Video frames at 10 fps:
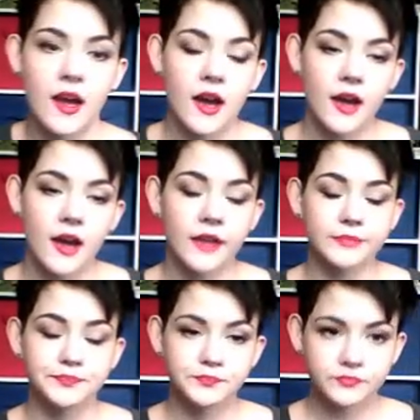Um,
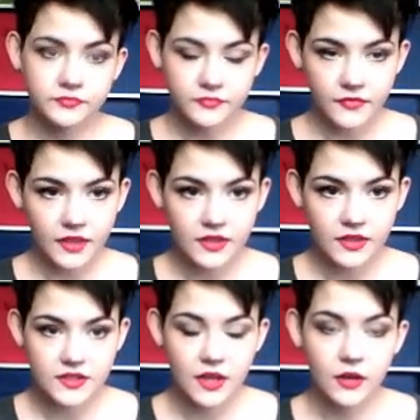
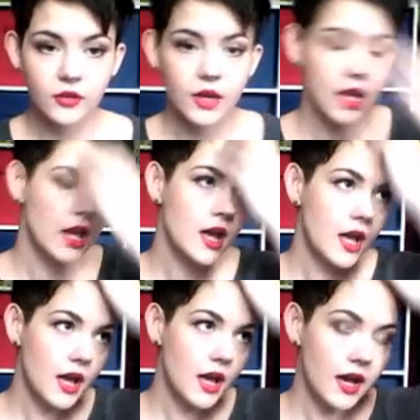so,
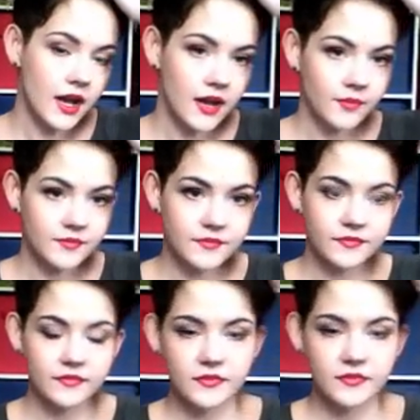um,
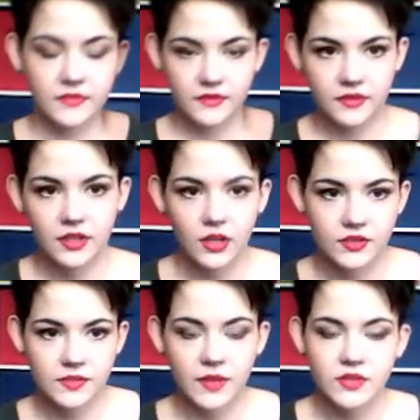
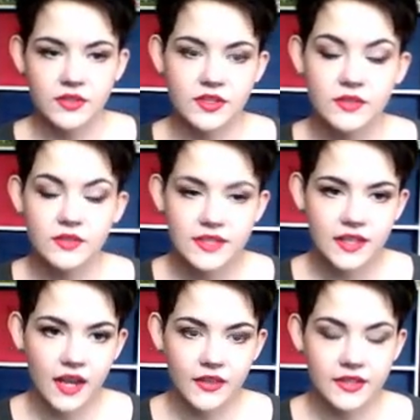sometimes you see a lot
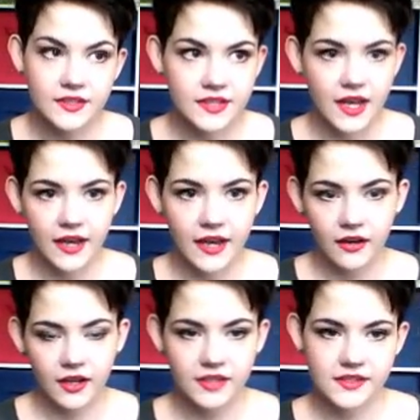of these
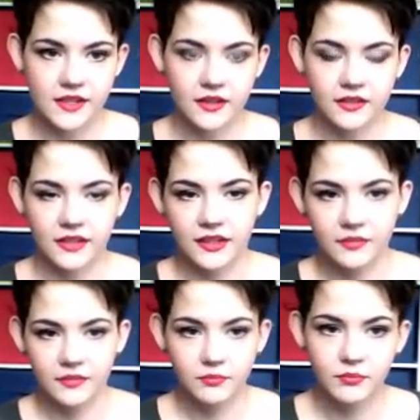haircuts on like
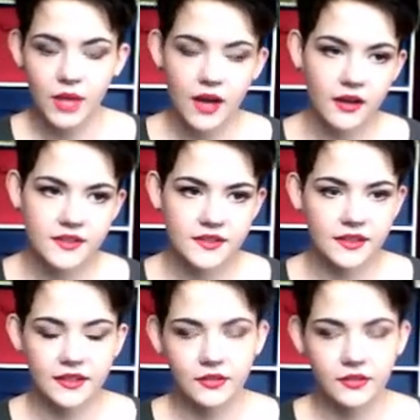blogs and
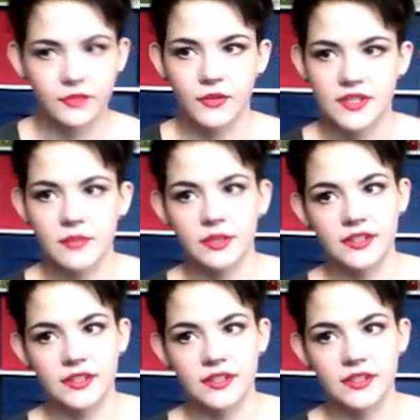like for example like